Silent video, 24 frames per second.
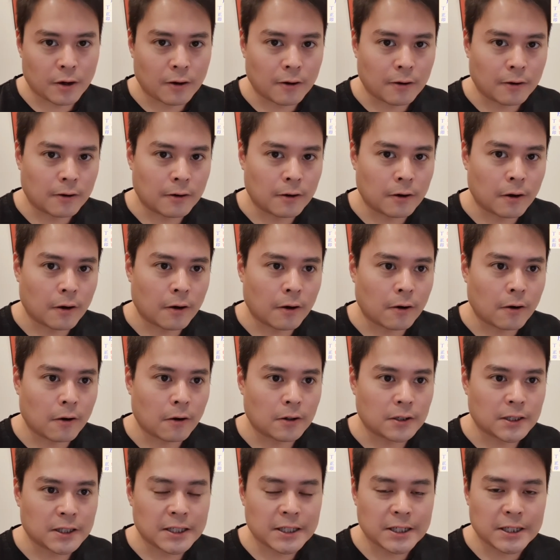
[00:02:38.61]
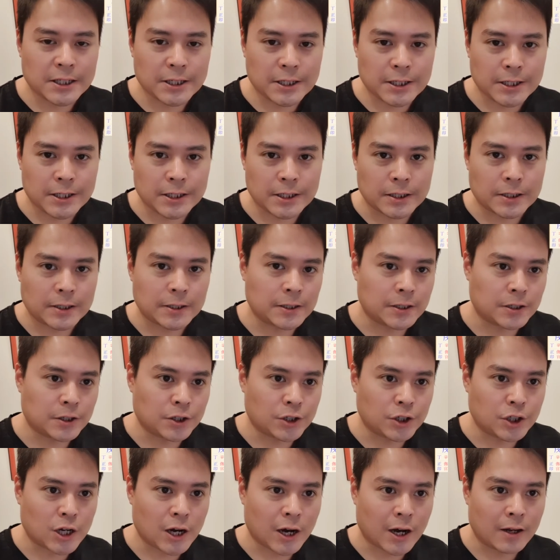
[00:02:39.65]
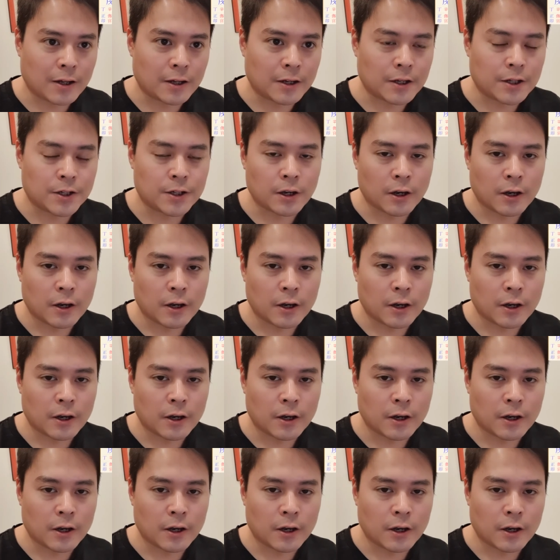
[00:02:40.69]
or called qi in Chinese.